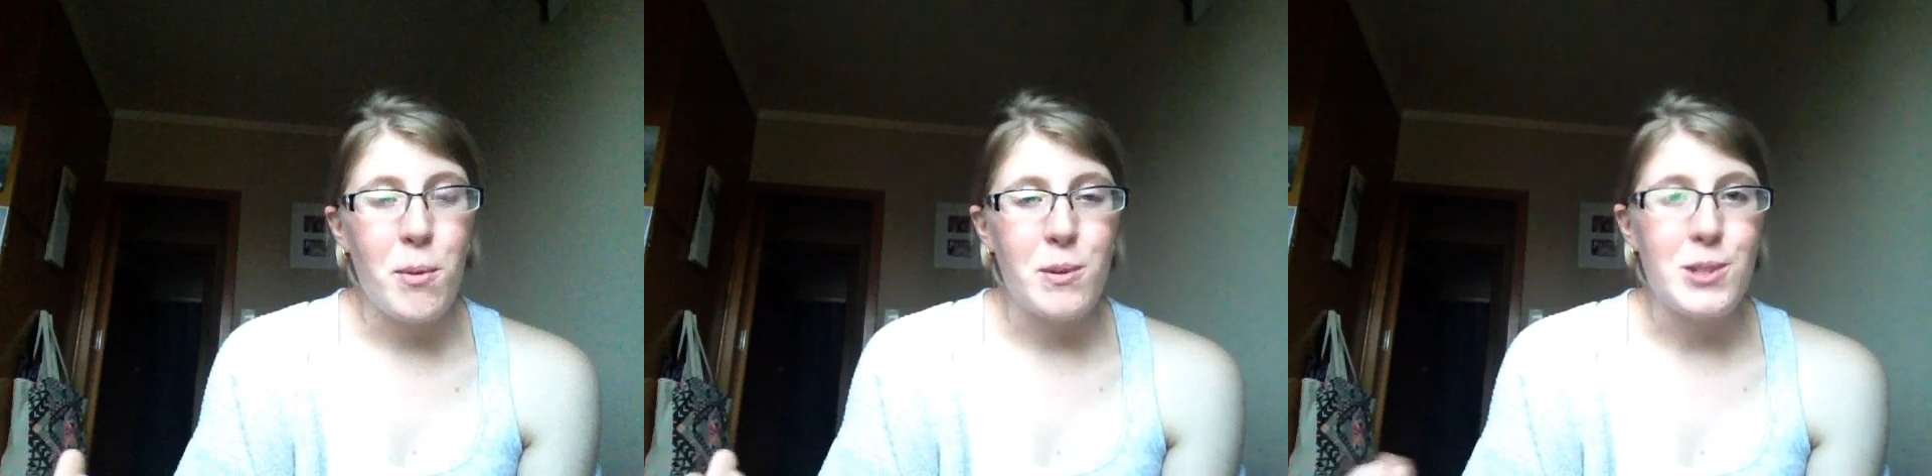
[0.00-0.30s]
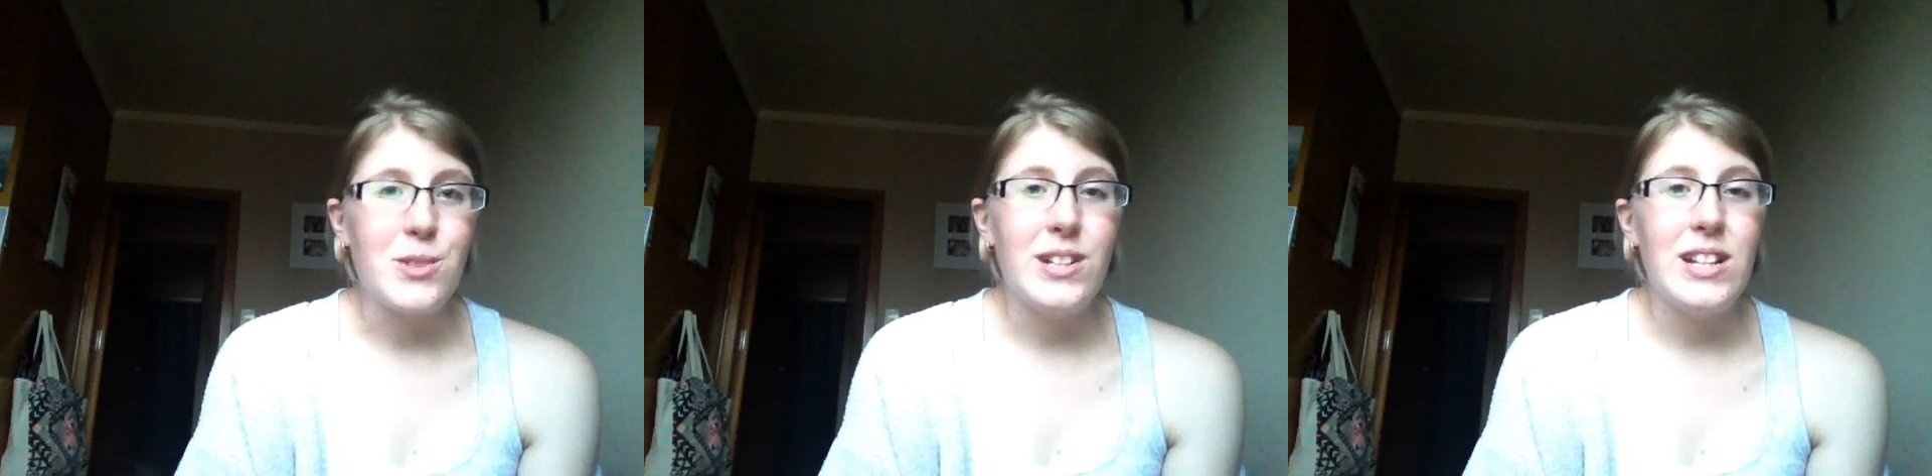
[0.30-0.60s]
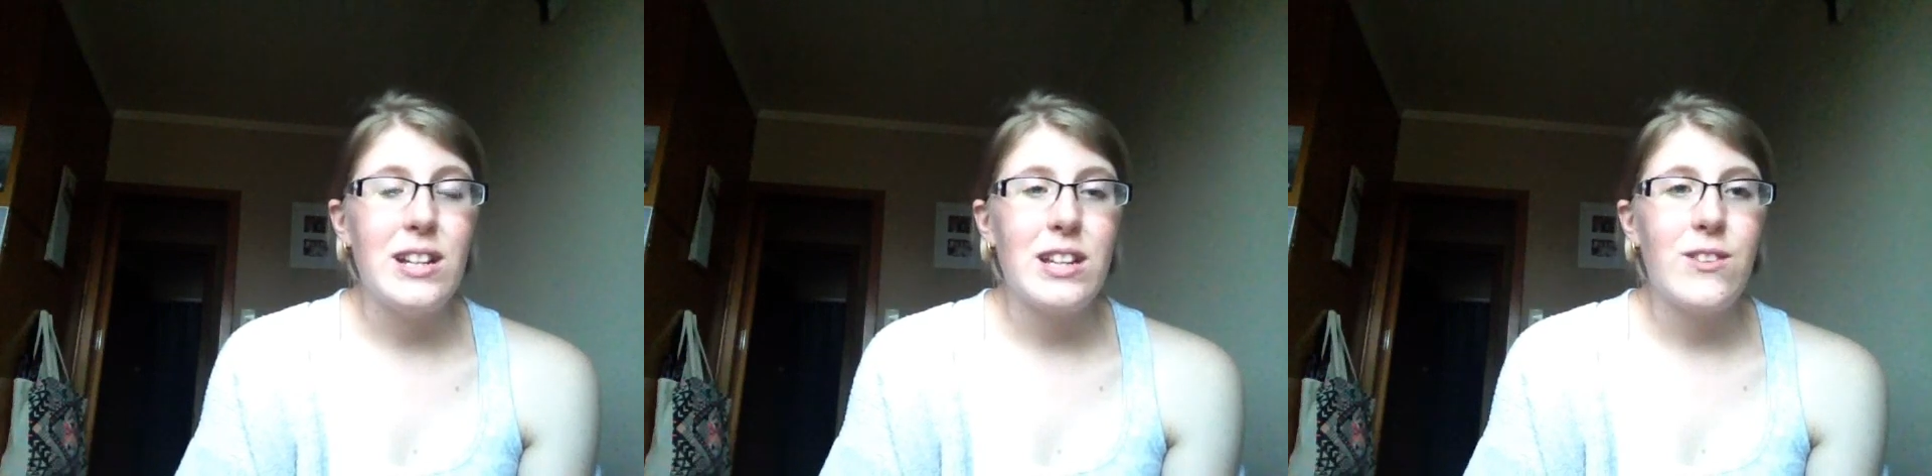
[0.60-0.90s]
you enjoyed
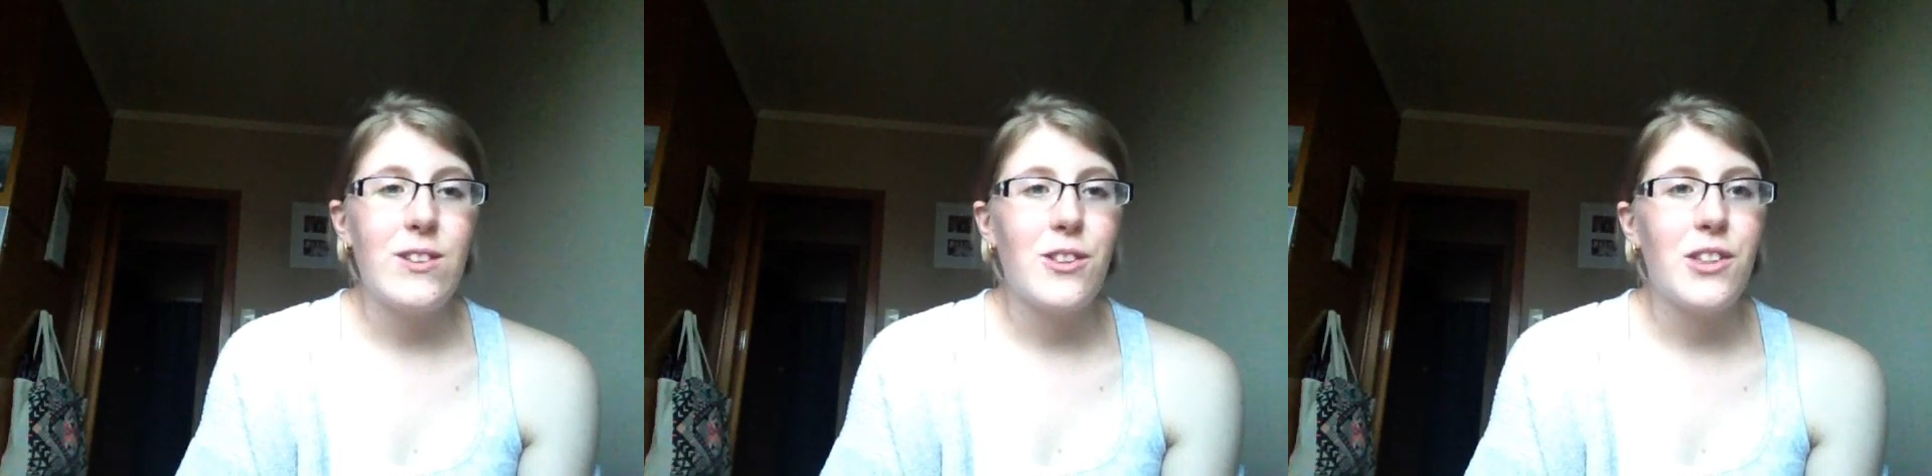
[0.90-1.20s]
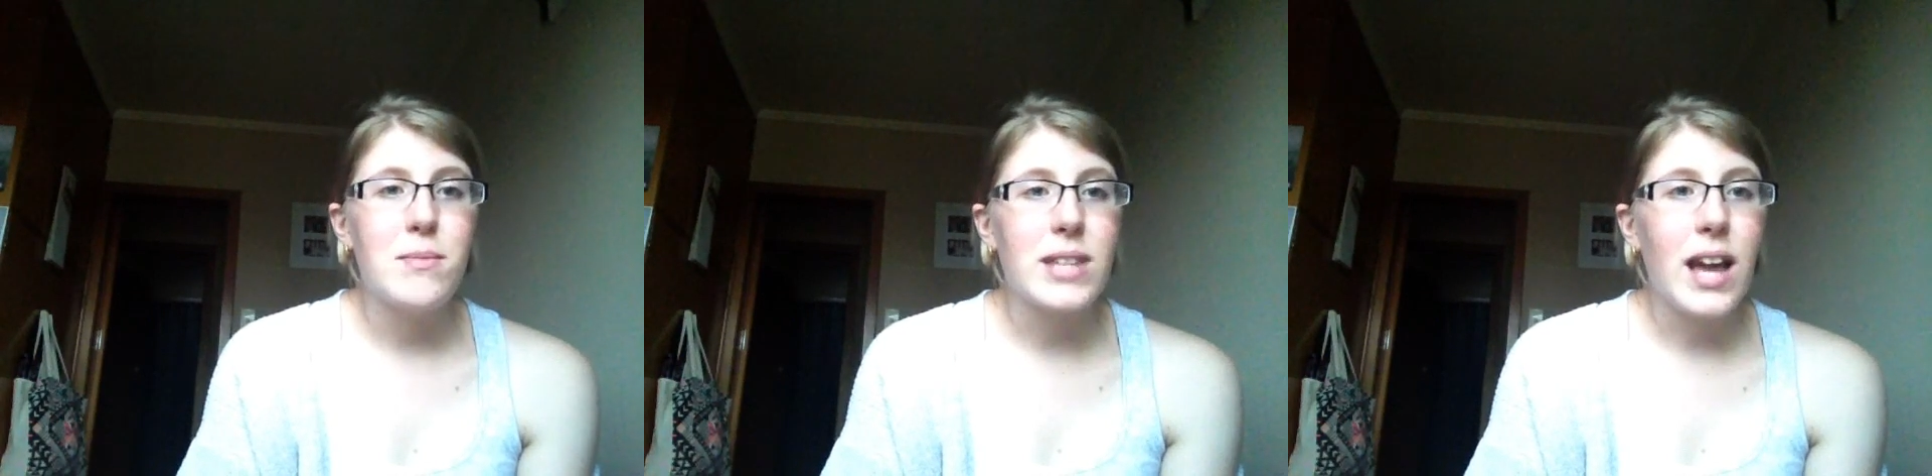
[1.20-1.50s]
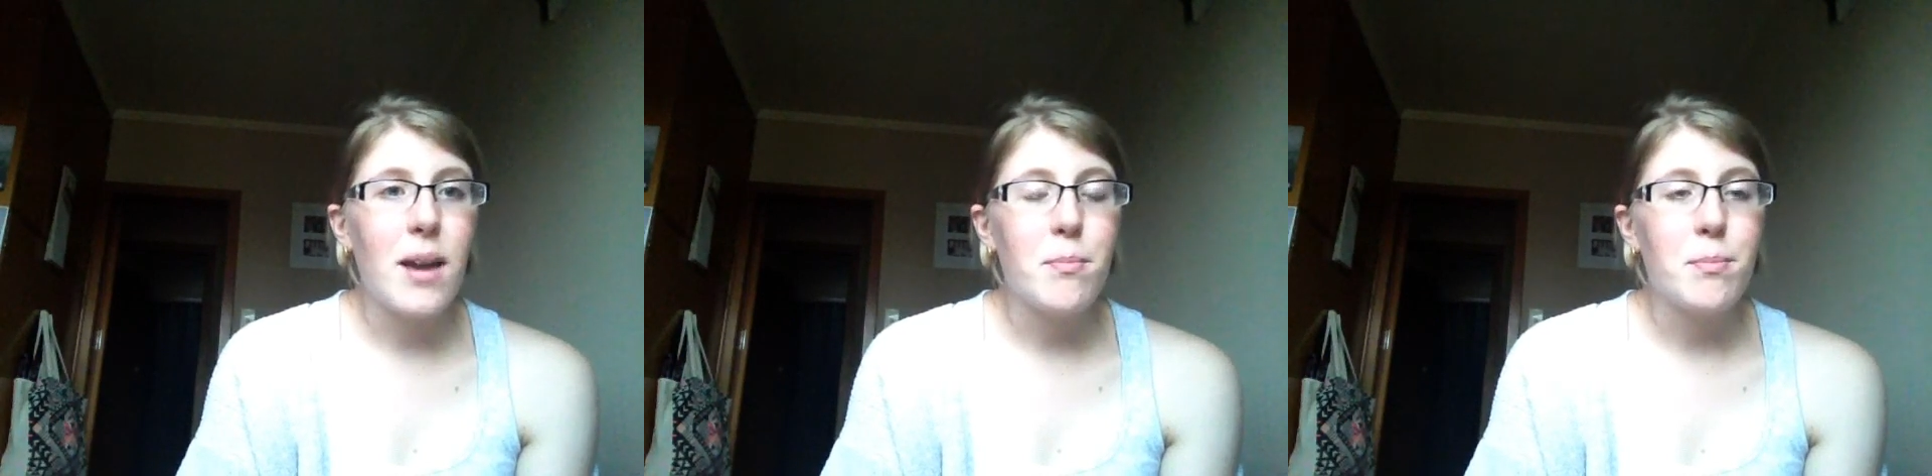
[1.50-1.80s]
it. Give it a thumbs
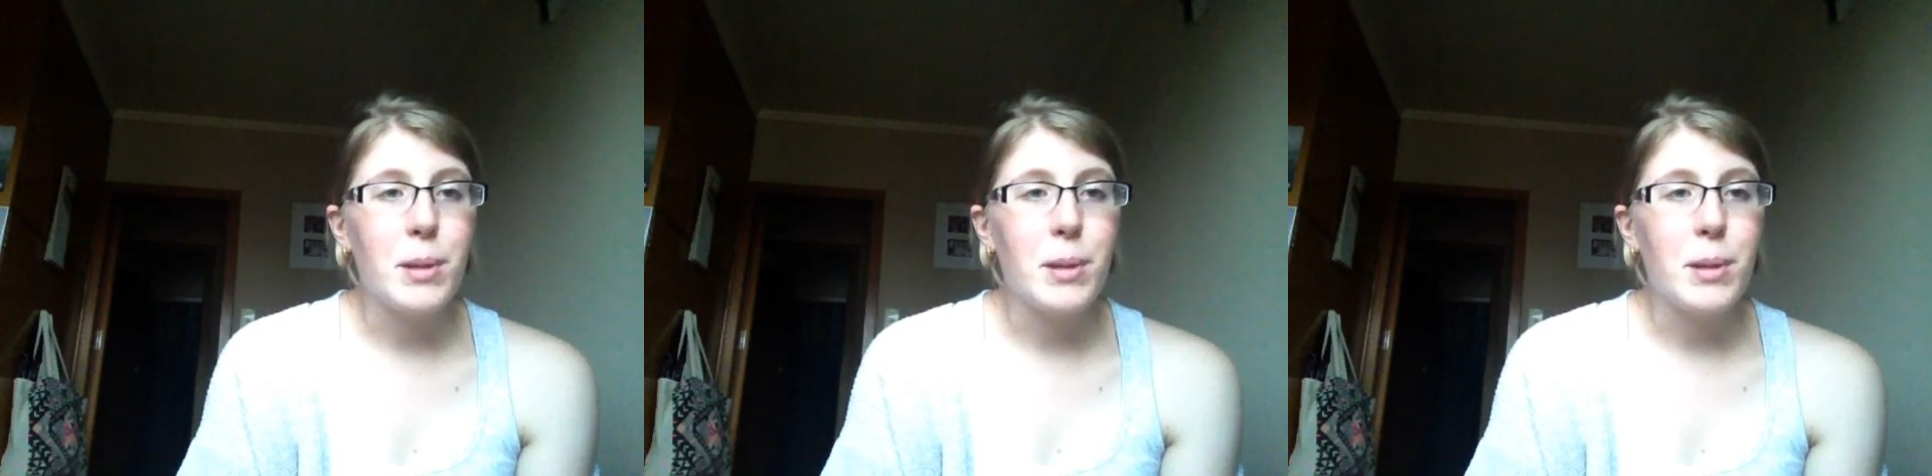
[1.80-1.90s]
up